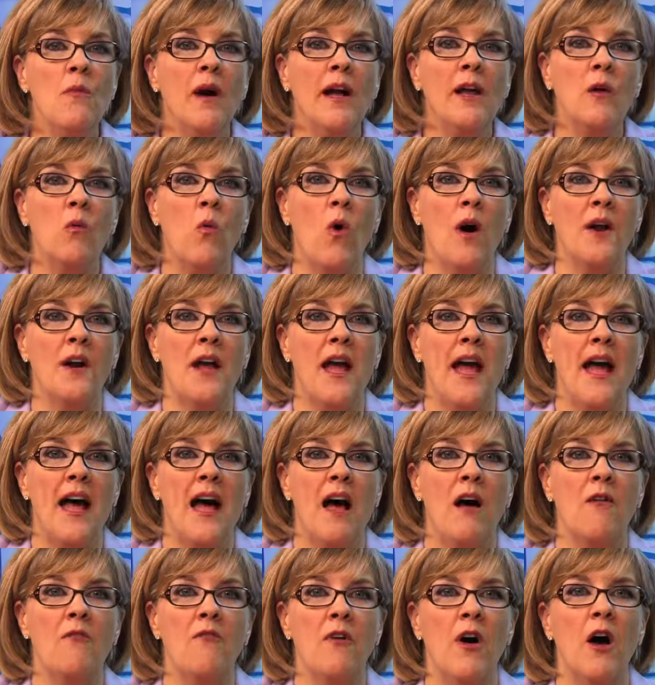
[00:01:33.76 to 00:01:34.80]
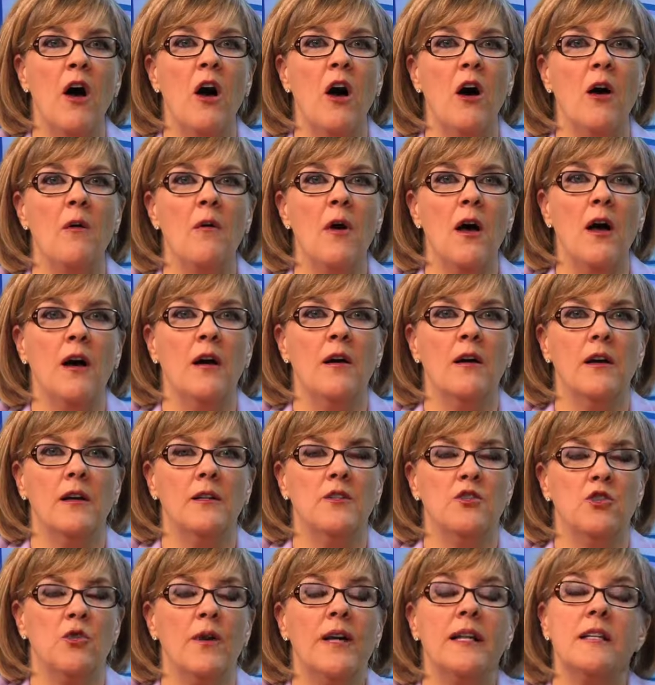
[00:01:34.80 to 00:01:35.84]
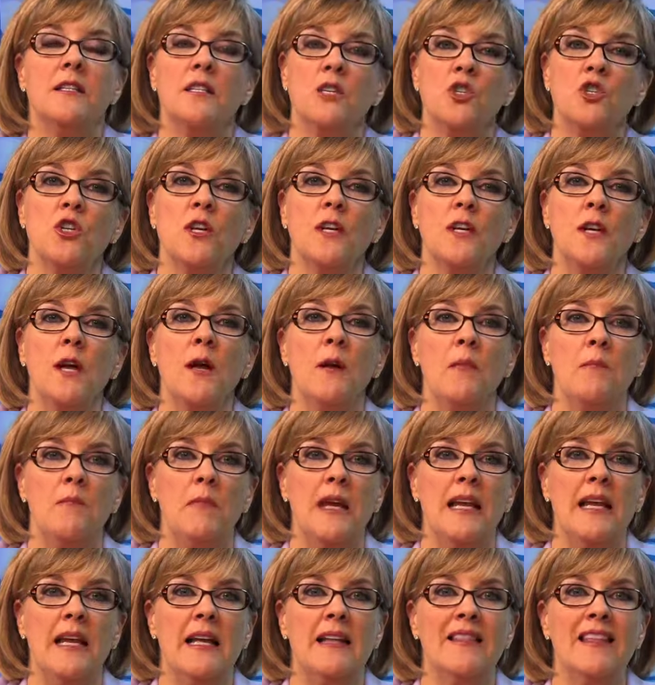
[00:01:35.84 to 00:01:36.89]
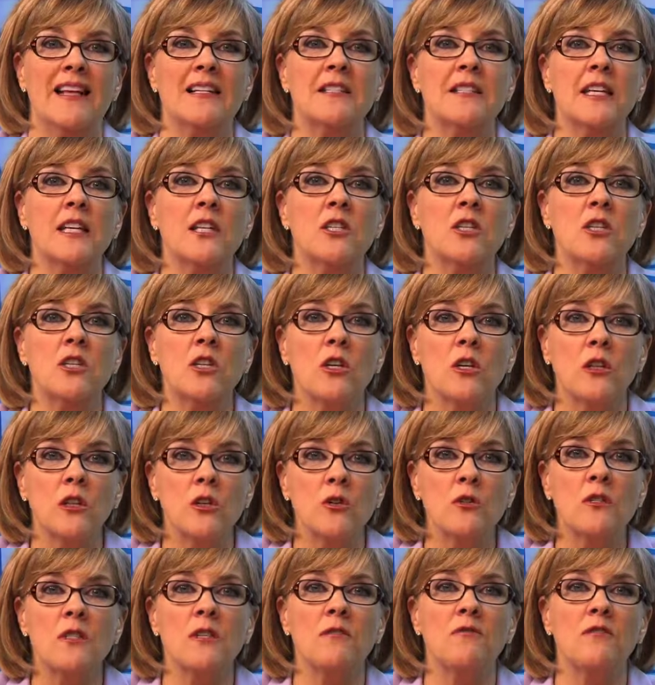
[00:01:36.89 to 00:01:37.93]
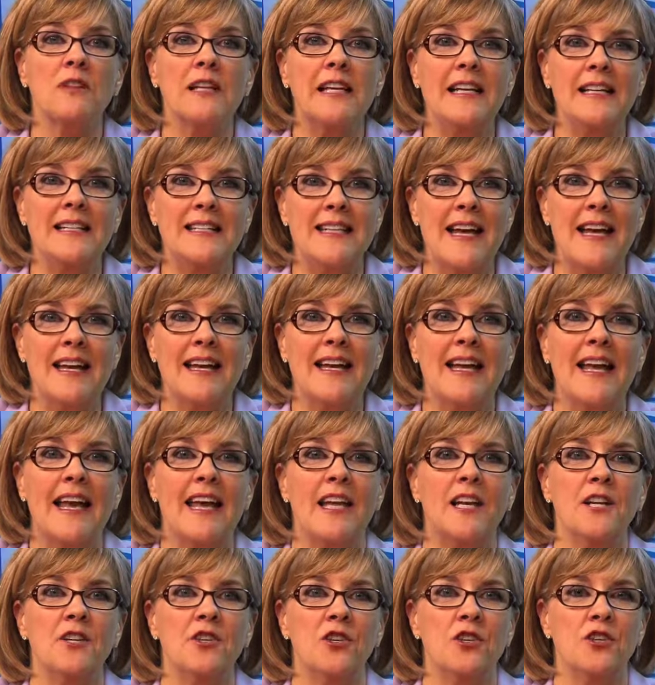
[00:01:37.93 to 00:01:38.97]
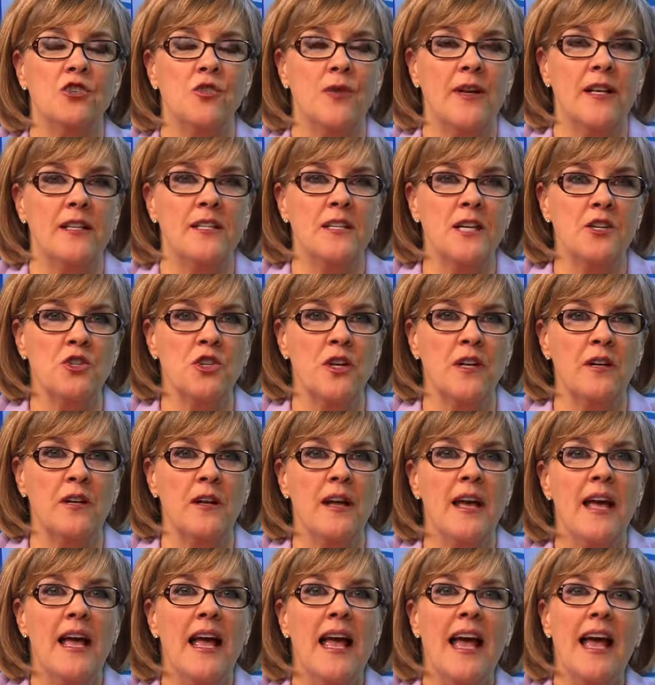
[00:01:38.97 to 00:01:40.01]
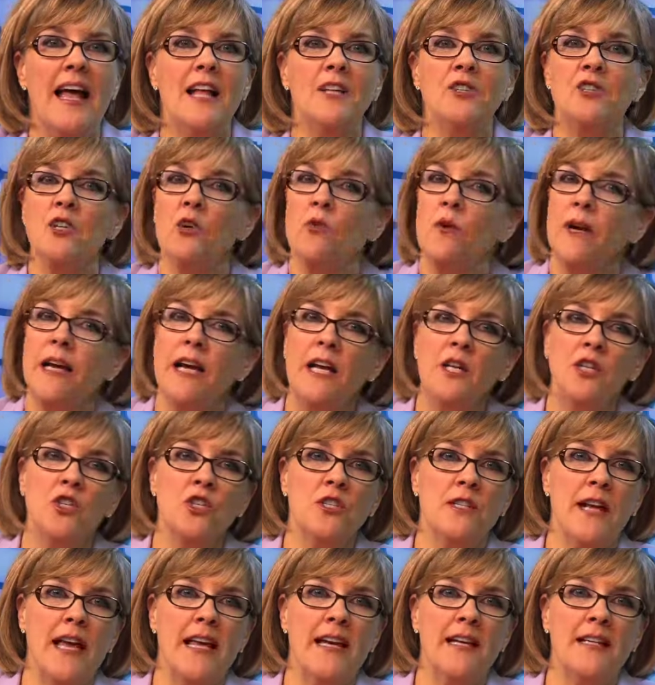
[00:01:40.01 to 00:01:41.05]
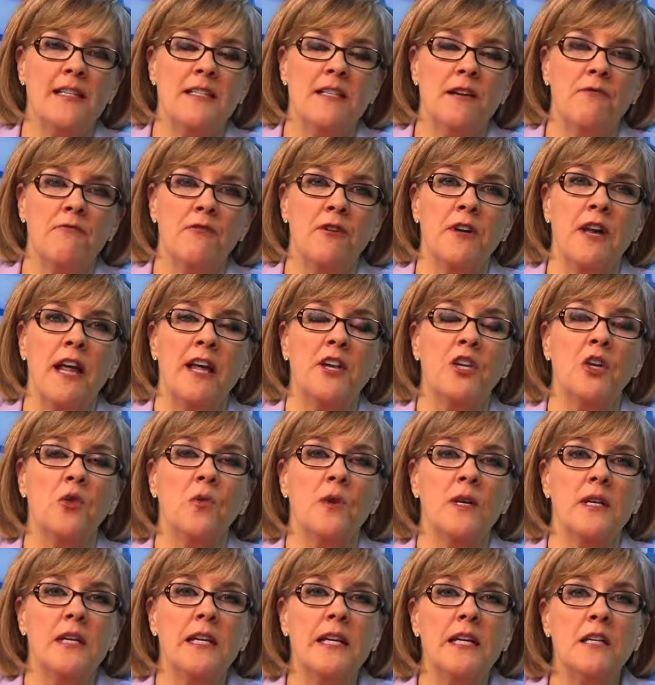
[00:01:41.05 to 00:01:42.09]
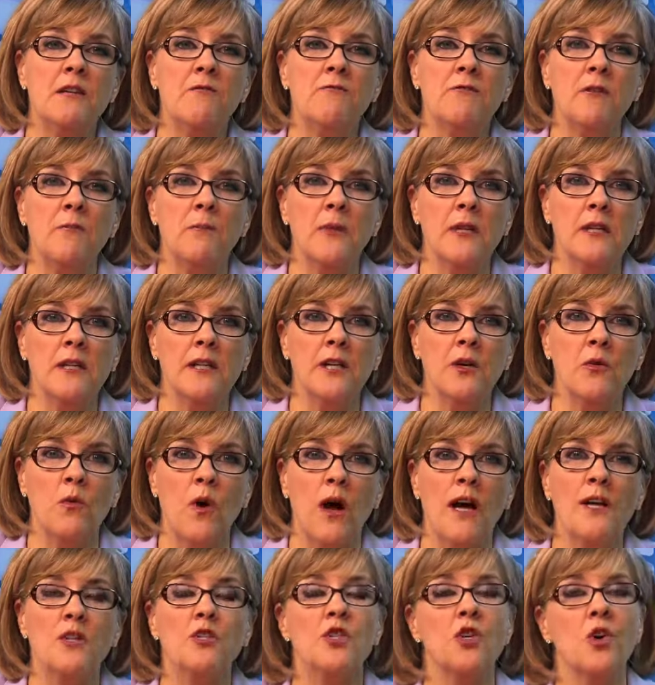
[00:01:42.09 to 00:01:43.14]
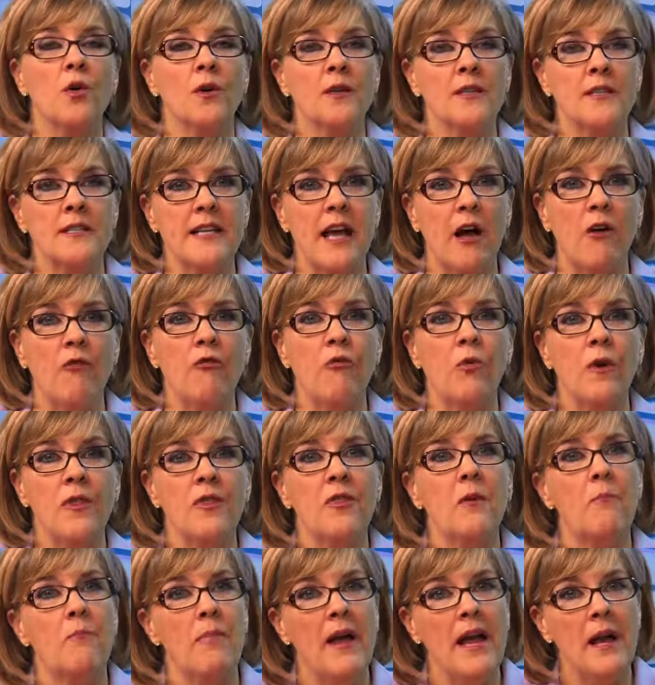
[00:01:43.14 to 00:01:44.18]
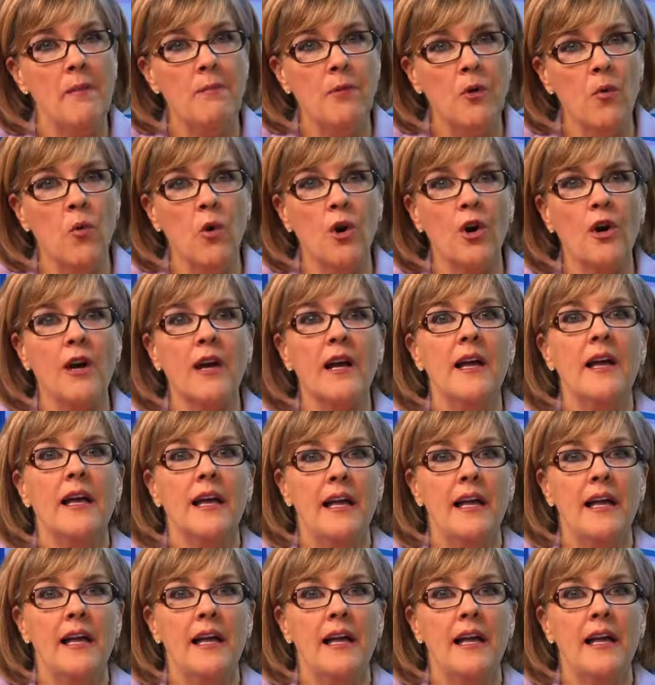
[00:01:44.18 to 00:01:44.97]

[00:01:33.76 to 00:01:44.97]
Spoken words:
might want to have a transition meeting that's exclusively dedicated to transition. And so each state is different, and you would need to familiarize yourself with the paperwork